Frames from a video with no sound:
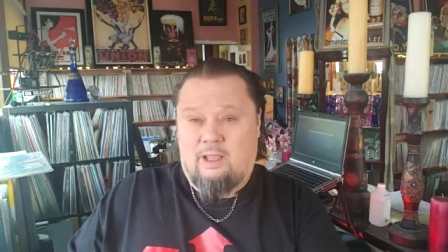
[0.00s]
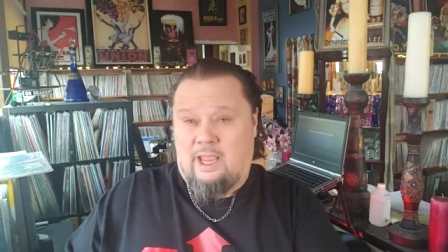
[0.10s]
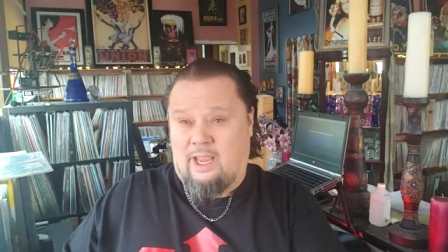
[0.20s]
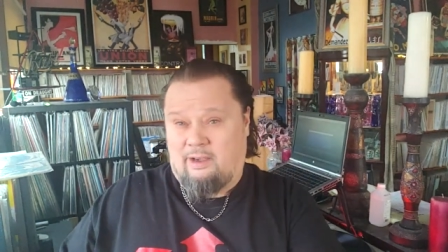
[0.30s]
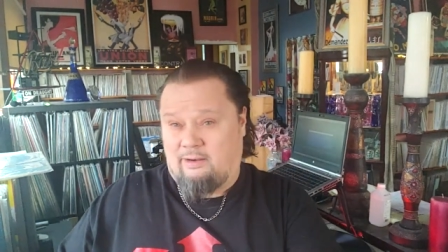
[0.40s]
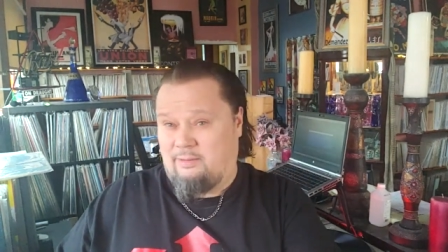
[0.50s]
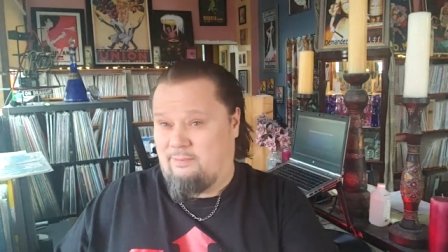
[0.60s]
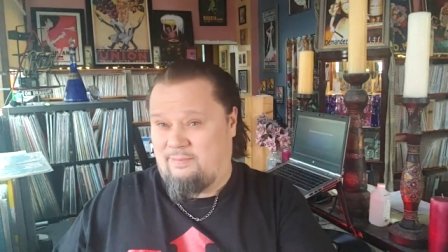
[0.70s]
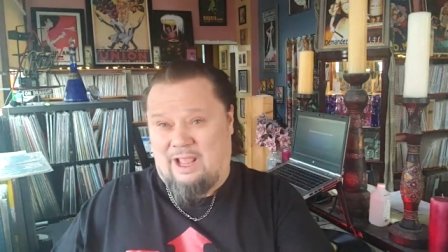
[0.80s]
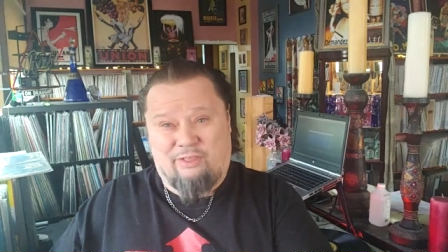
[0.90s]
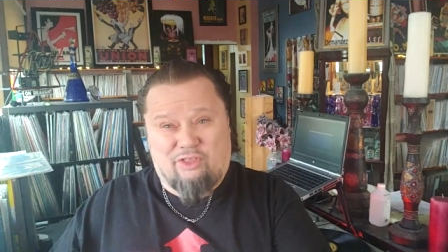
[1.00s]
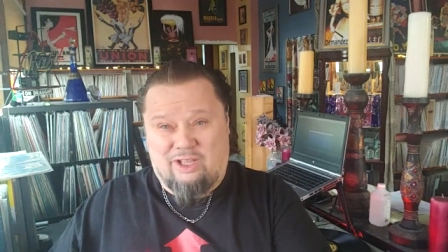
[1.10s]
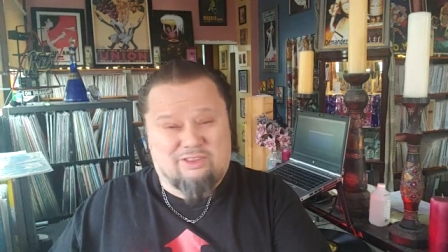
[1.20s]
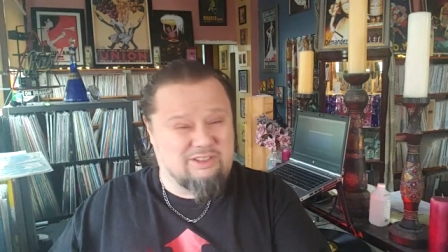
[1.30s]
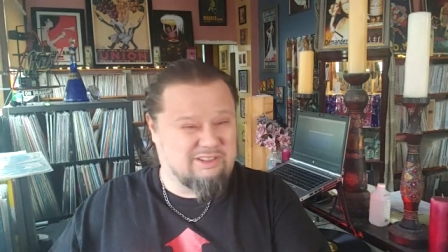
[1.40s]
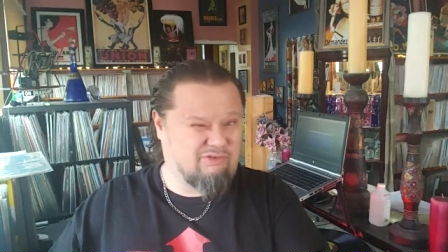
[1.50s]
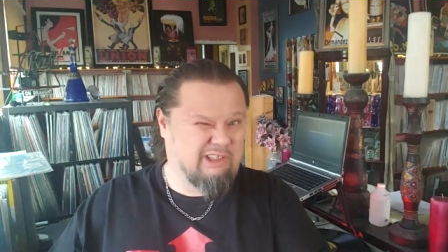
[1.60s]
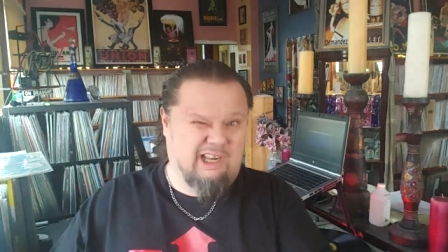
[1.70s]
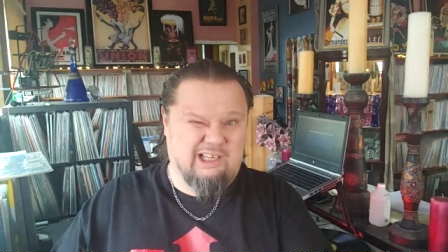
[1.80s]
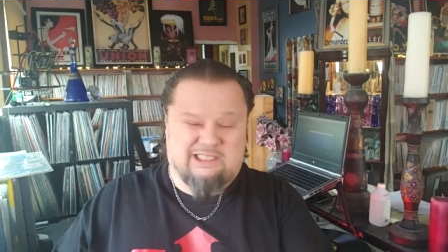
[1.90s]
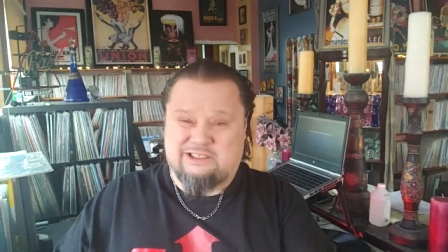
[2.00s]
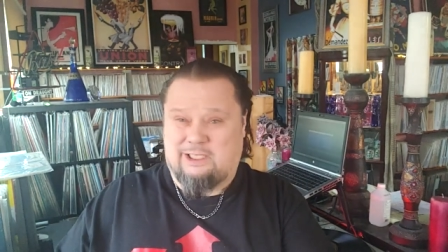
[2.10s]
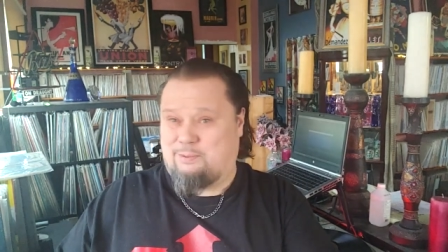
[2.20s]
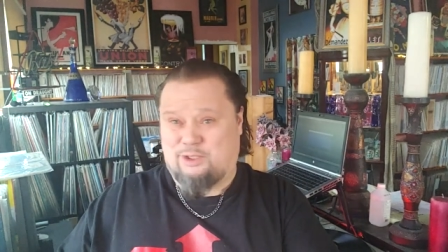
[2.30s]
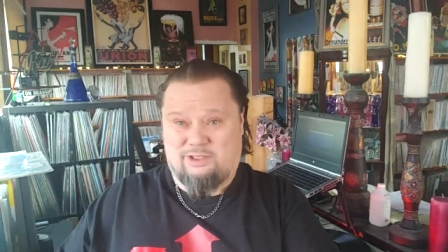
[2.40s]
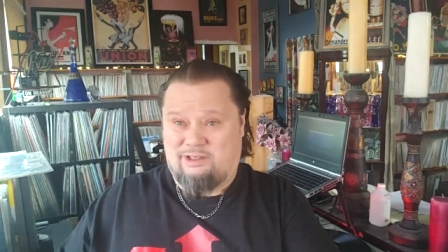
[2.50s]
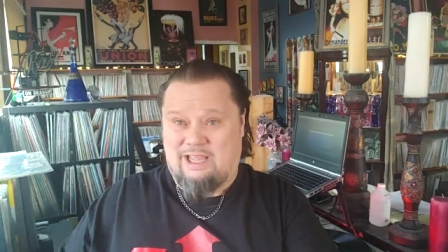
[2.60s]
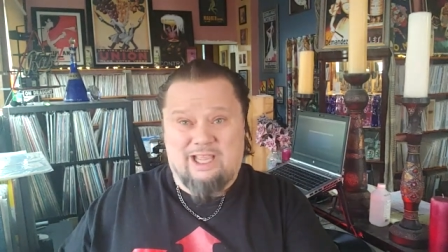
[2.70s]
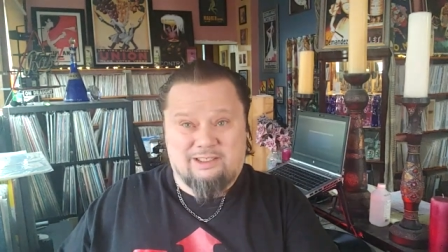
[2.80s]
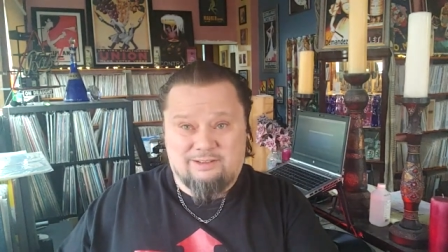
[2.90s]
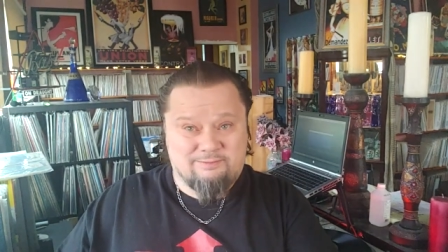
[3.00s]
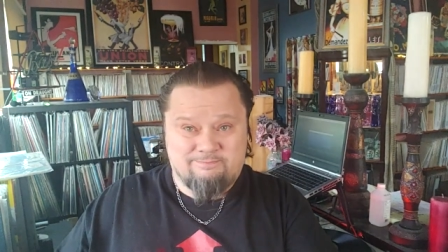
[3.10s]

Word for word: And I think there's little exception to that.